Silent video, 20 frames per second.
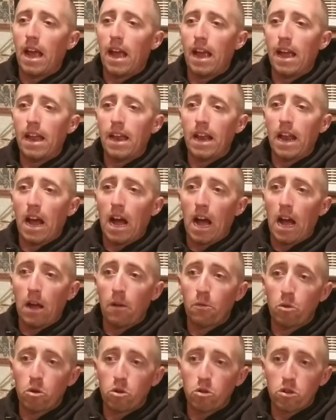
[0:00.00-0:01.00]
and
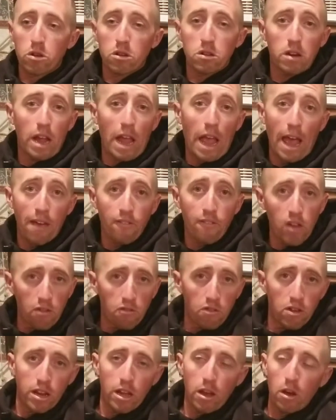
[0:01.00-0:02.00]
I will have
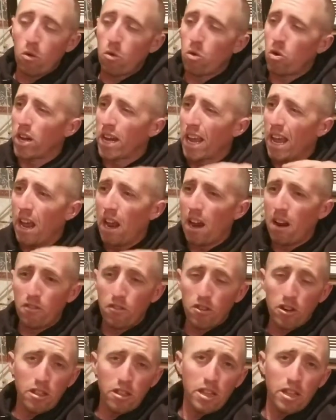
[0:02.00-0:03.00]
a video on
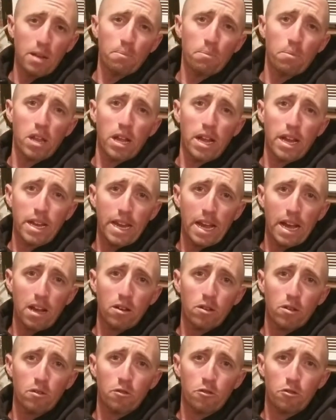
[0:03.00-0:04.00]
everything planned
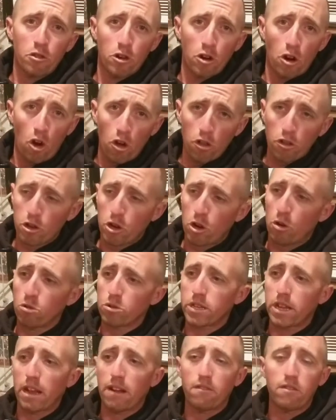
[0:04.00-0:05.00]
out for all the
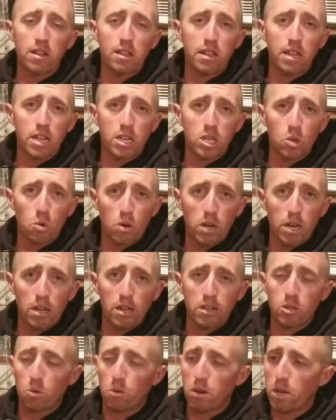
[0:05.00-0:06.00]
goals and everything
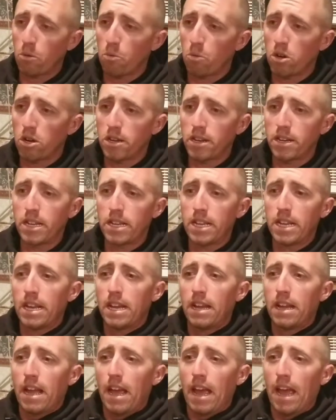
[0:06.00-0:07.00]
2021
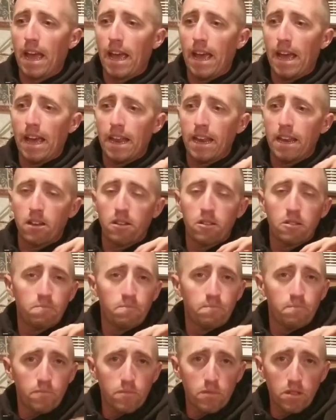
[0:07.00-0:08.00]
and
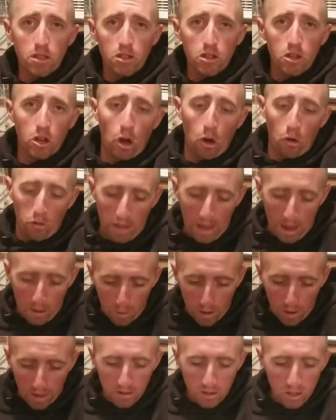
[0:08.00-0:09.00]
go
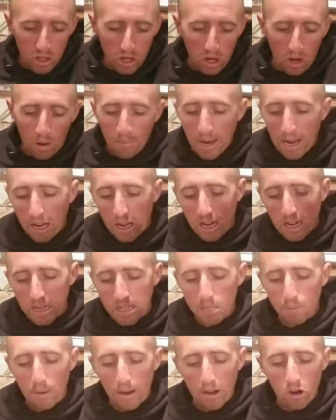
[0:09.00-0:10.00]
that way. So I'm not going
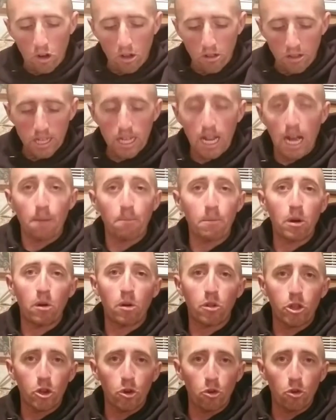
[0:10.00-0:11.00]
to spend all the time
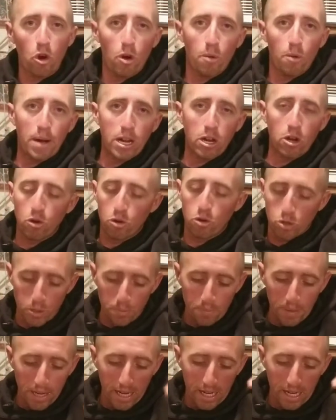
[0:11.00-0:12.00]
going through all my
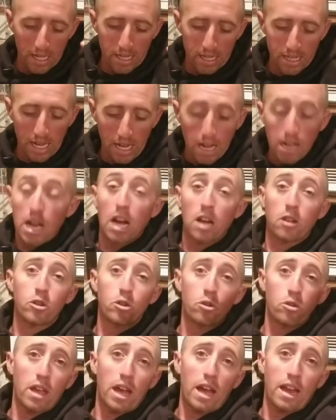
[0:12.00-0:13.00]
goals because I'll
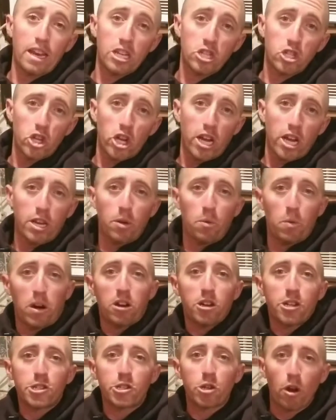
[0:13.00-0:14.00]
do that in
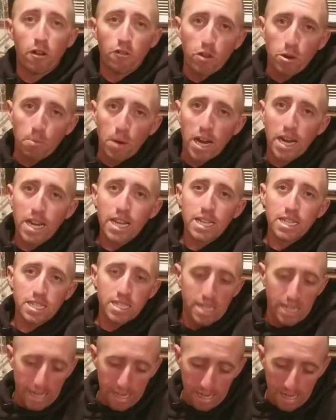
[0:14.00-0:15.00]
January so everybody
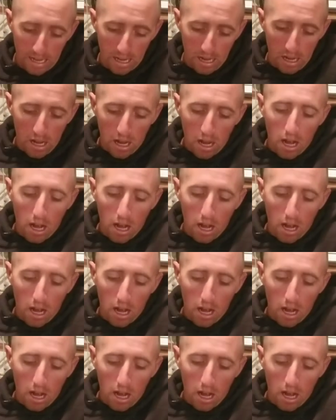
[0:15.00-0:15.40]
can see